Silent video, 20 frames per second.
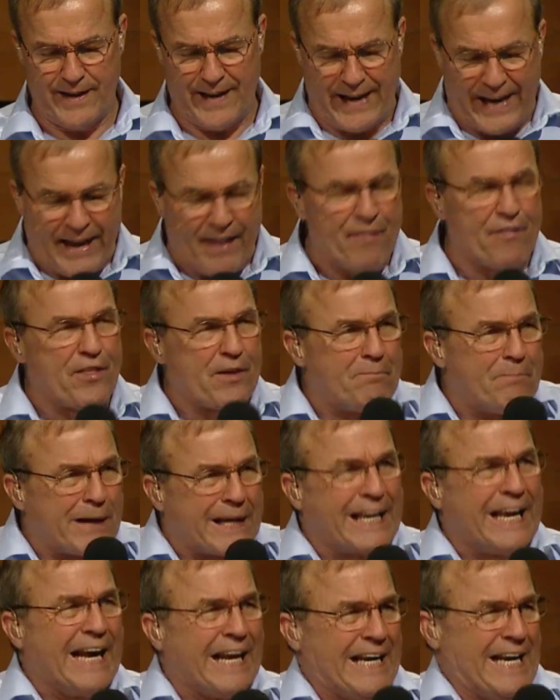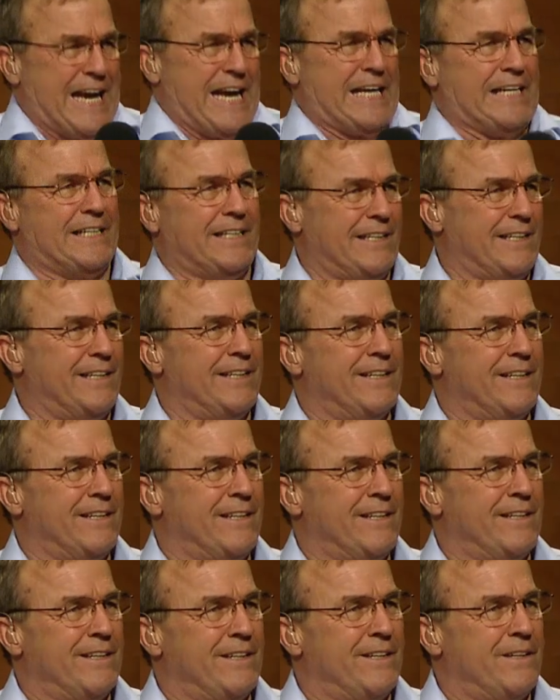In the beginning,
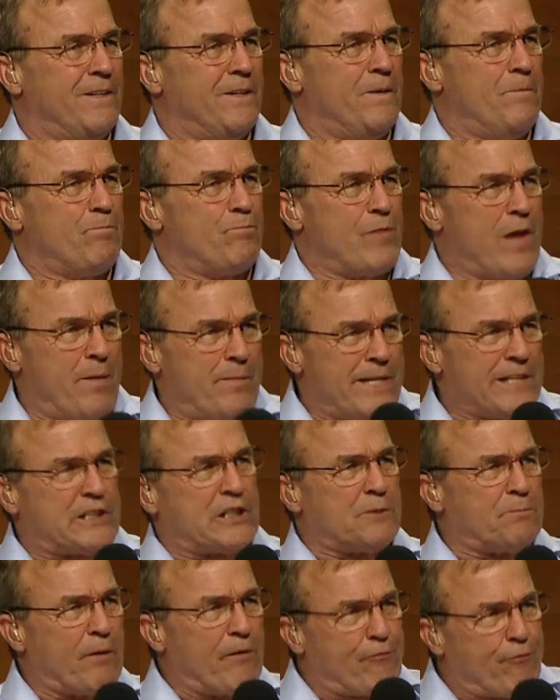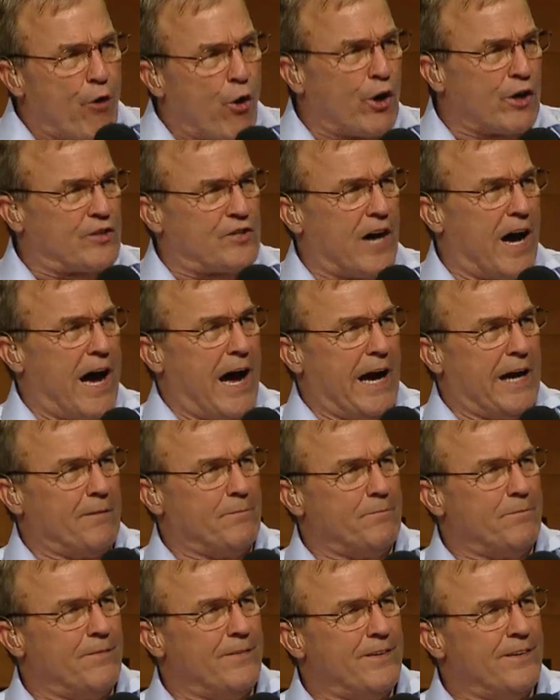I mean, this is before time.
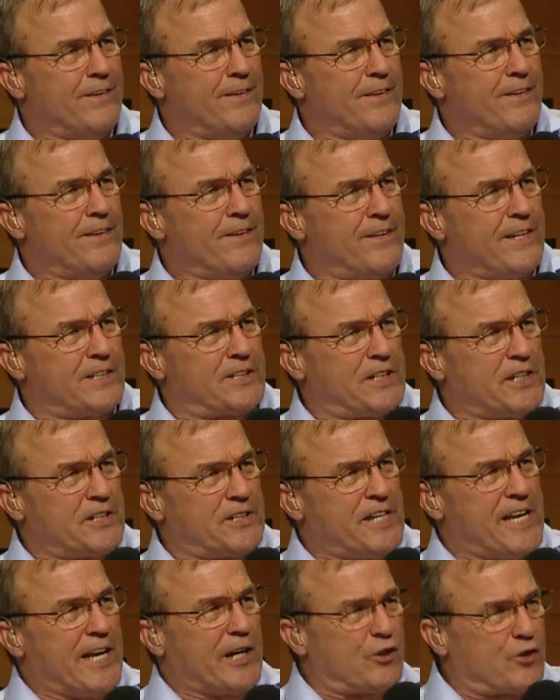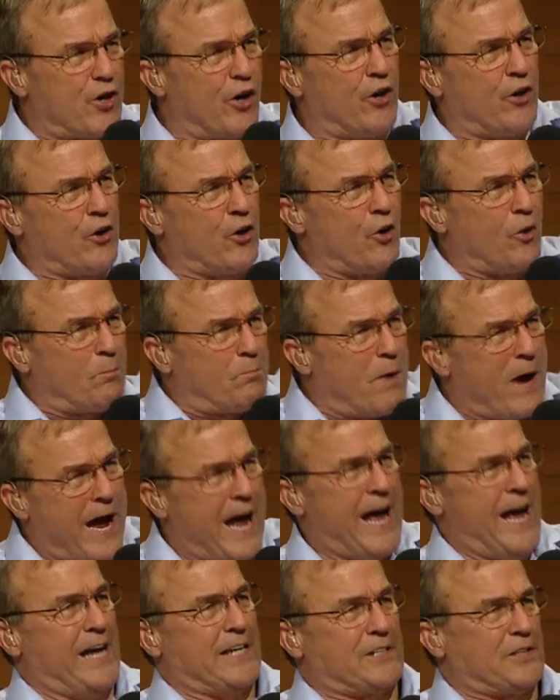This is the eternal
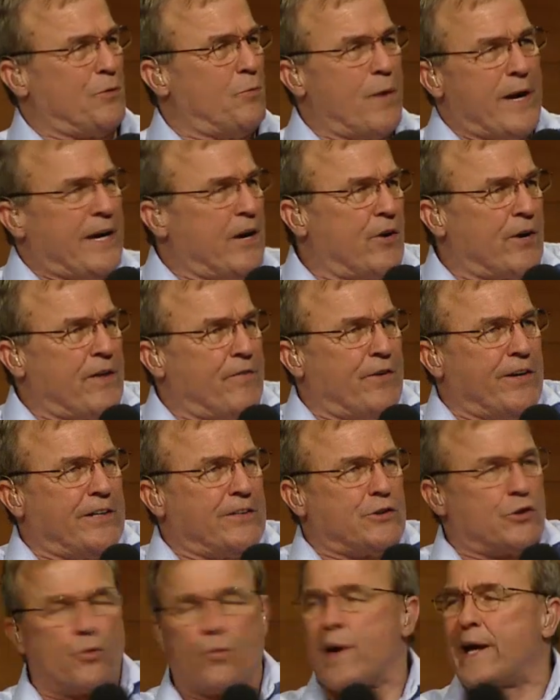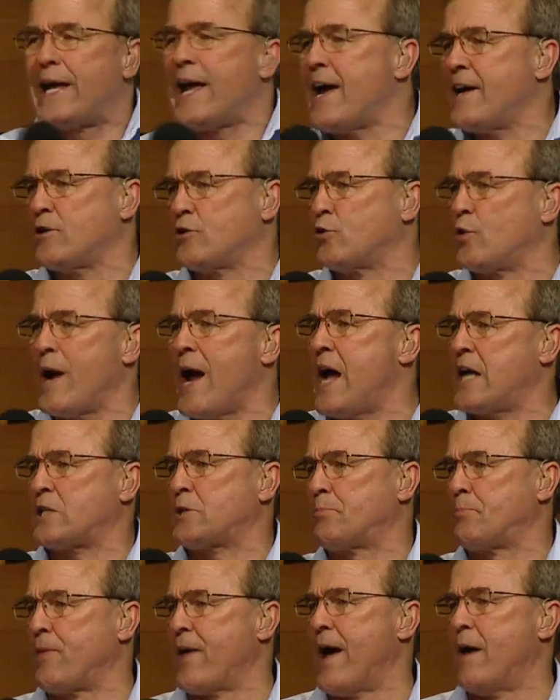past, and we don't even, we can't
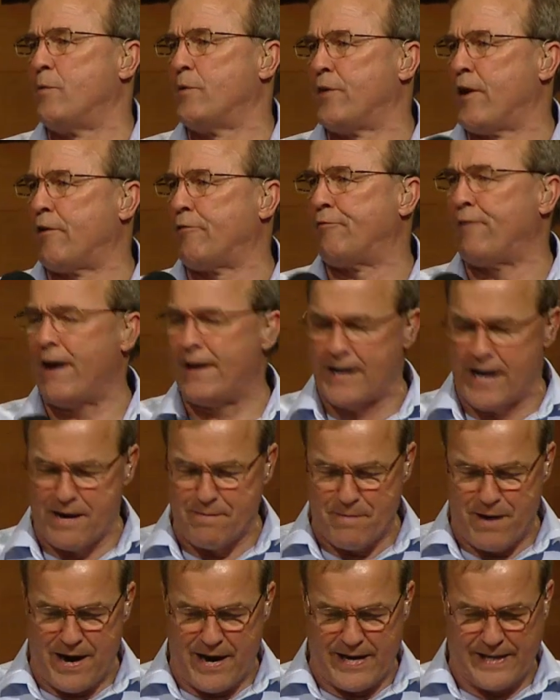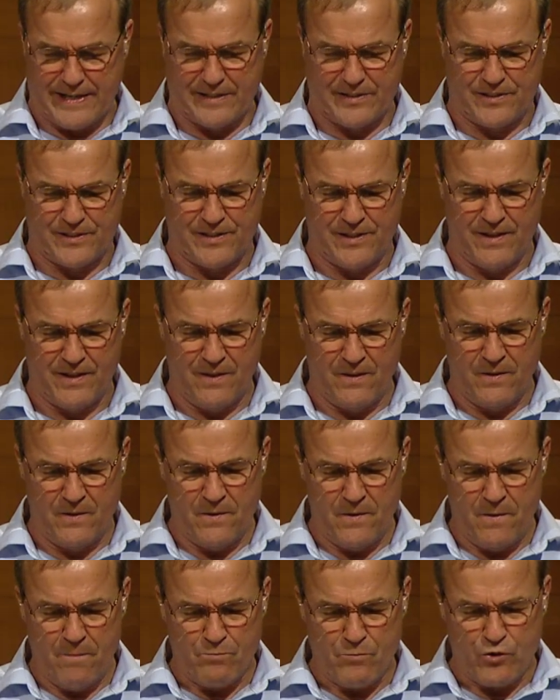grasp that with our finite minds.
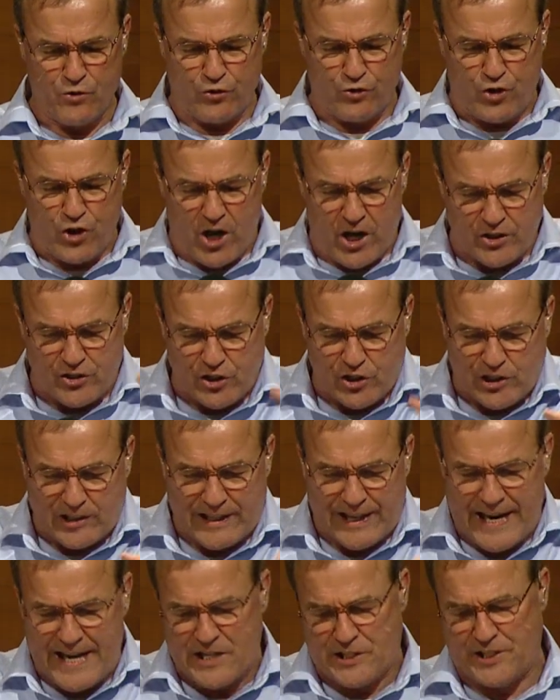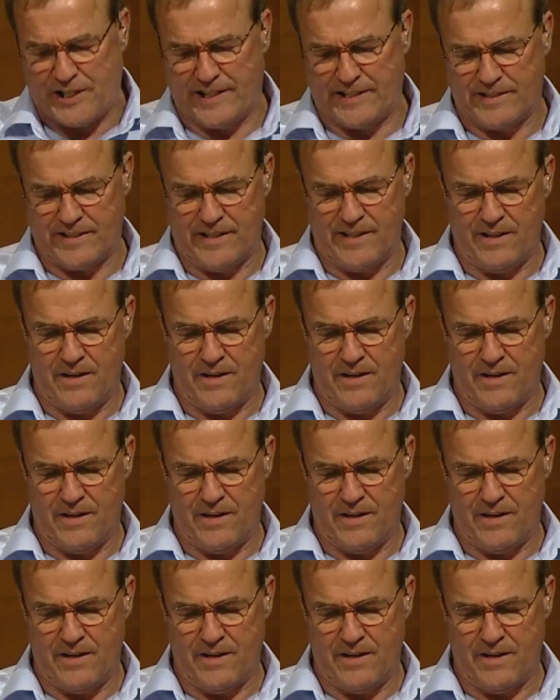So John just lays it.